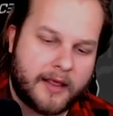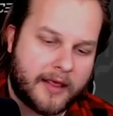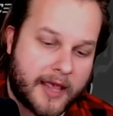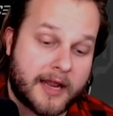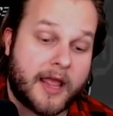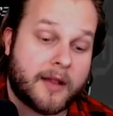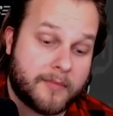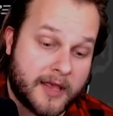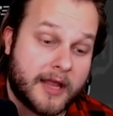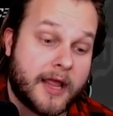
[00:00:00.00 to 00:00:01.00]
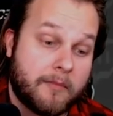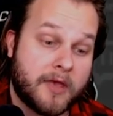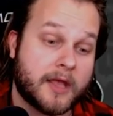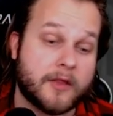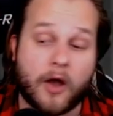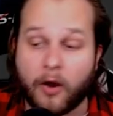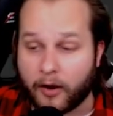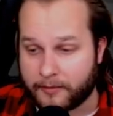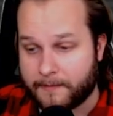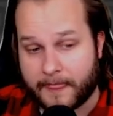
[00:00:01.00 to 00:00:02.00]
It hit me. It hit me in the
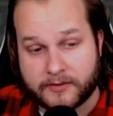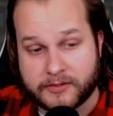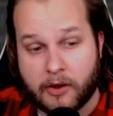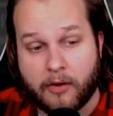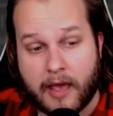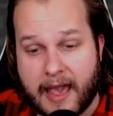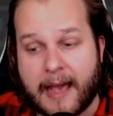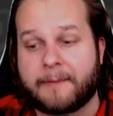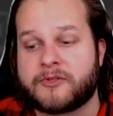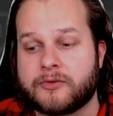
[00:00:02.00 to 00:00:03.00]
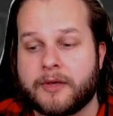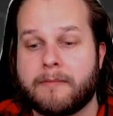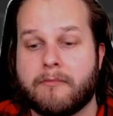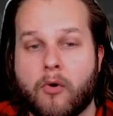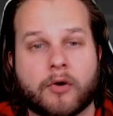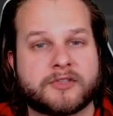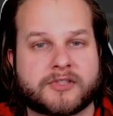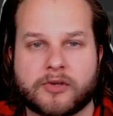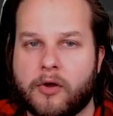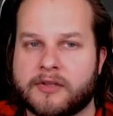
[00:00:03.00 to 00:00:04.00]
heart. So absolutely Mordin
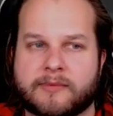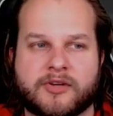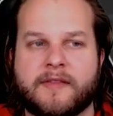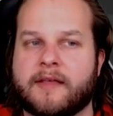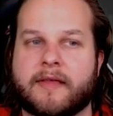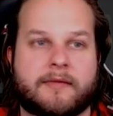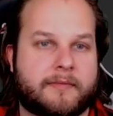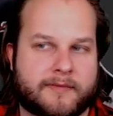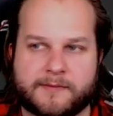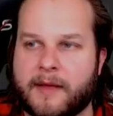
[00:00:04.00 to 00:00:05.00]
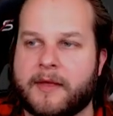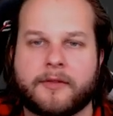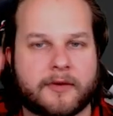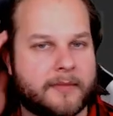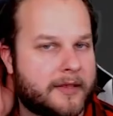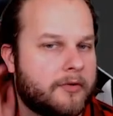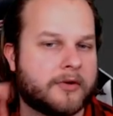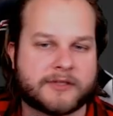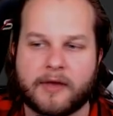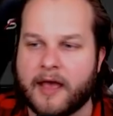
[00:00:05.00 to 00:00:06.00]
Solus. I'm trying to think of like there's probably other like you
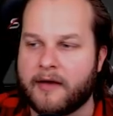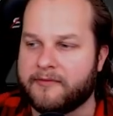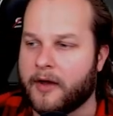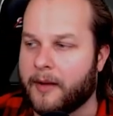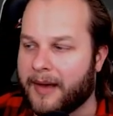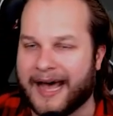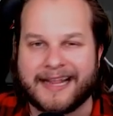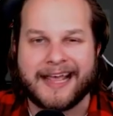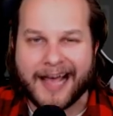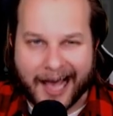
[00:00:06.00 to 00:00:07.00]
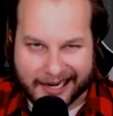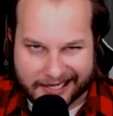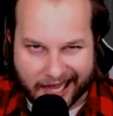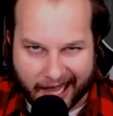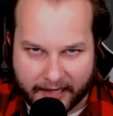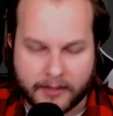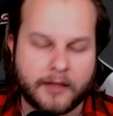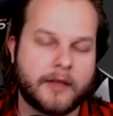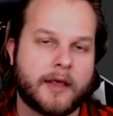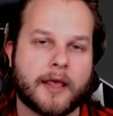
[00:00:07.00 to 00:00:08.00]
also have um Otacon
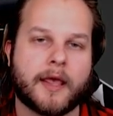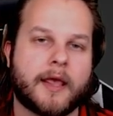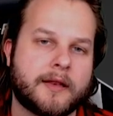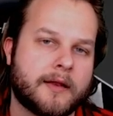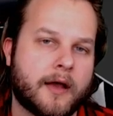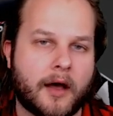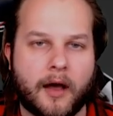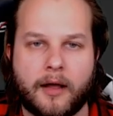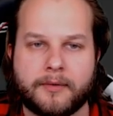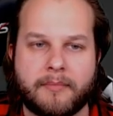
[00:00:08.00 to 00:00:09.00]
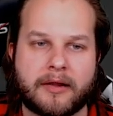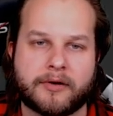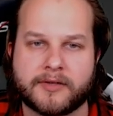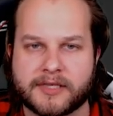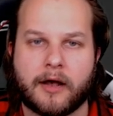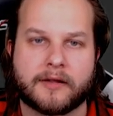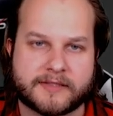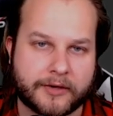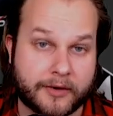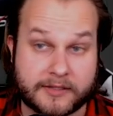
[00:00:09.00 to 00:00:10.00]
in uh Metal Gear Solid
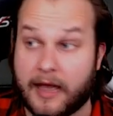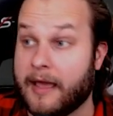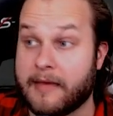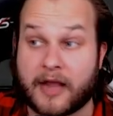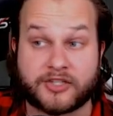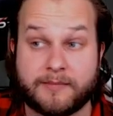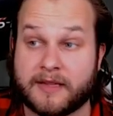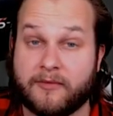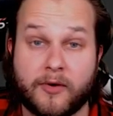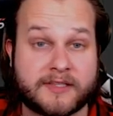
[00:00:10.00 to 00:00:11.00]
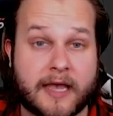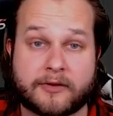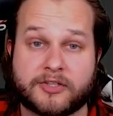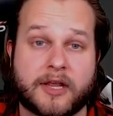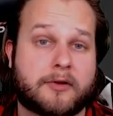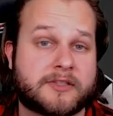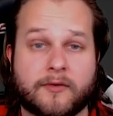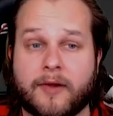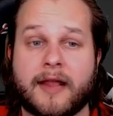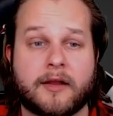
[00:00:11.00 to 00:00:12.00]
series. I actually met the voice actor Chad
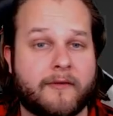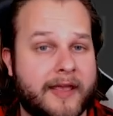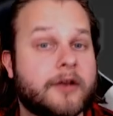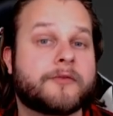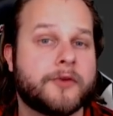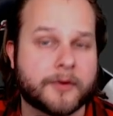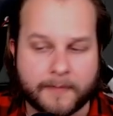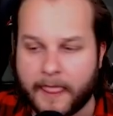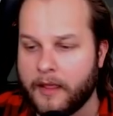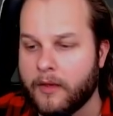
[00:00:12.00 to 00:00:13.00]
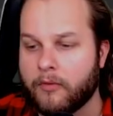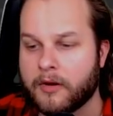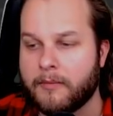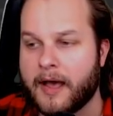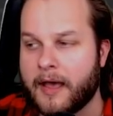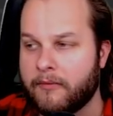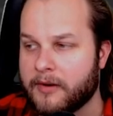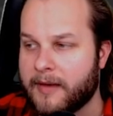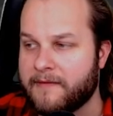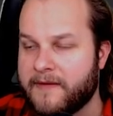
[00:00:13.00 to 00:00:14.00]
Christopher Randolph. I interviewed him. One of my one
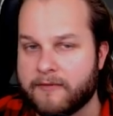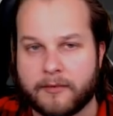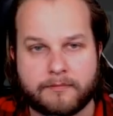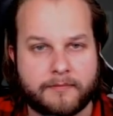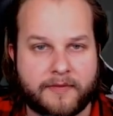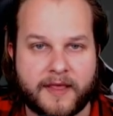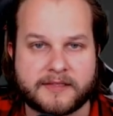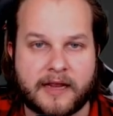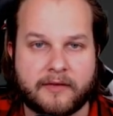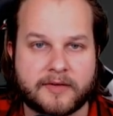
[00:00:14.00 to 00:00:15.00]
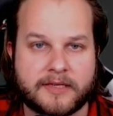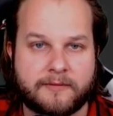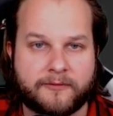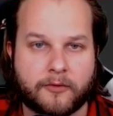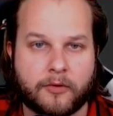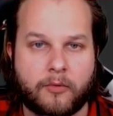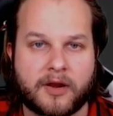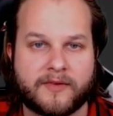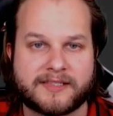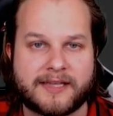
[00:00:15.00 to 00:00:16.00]
of my favorite things I ever did for One
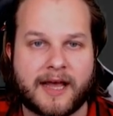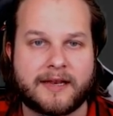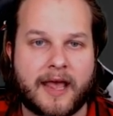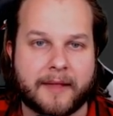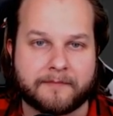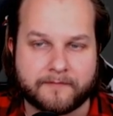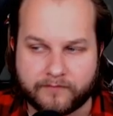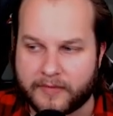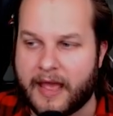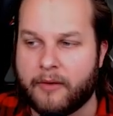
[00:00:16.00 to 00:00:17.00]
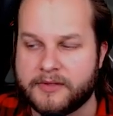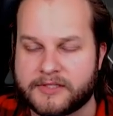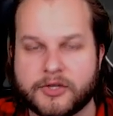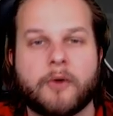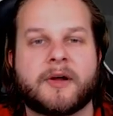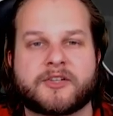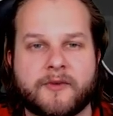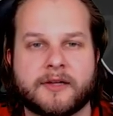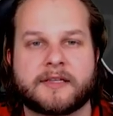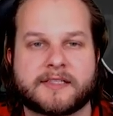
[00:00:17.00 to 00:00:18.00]
of .net. That was so much
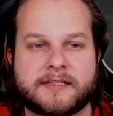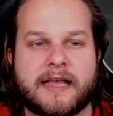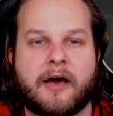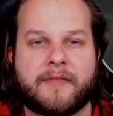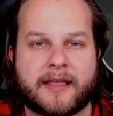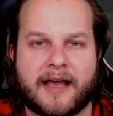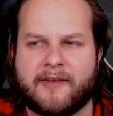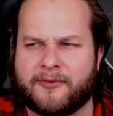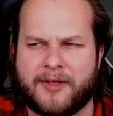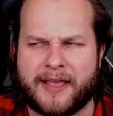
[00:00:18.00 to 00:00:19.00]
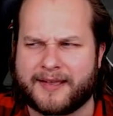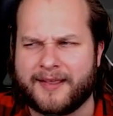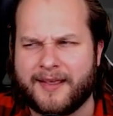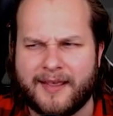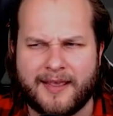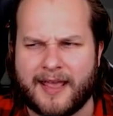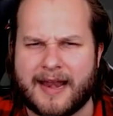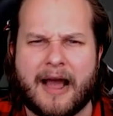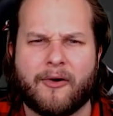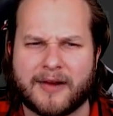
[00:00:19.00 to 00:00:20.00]
fun to sit down with that guy for like an
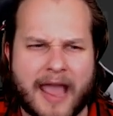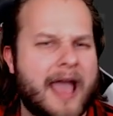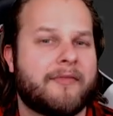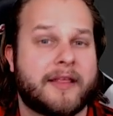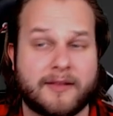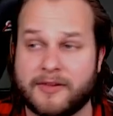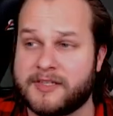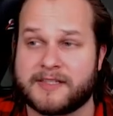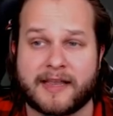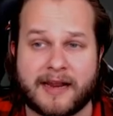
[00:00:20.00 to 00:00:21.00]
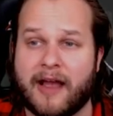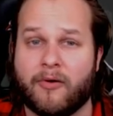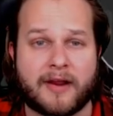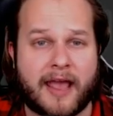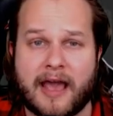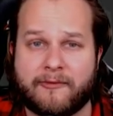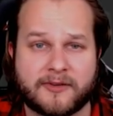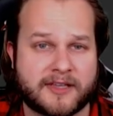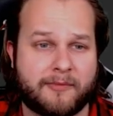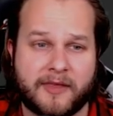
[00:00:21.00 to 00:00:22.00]
hour and a half, like literally just like an hour and a half or
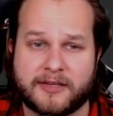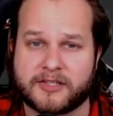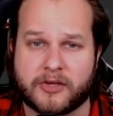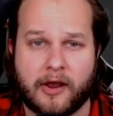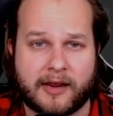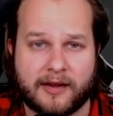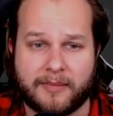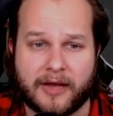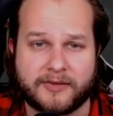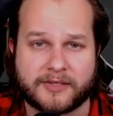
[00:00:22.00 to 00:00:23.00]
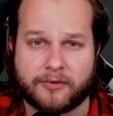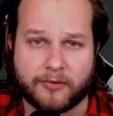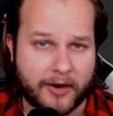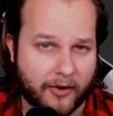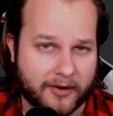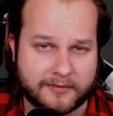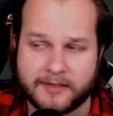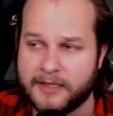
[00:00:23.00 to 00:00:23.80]
something, and just talking about his career and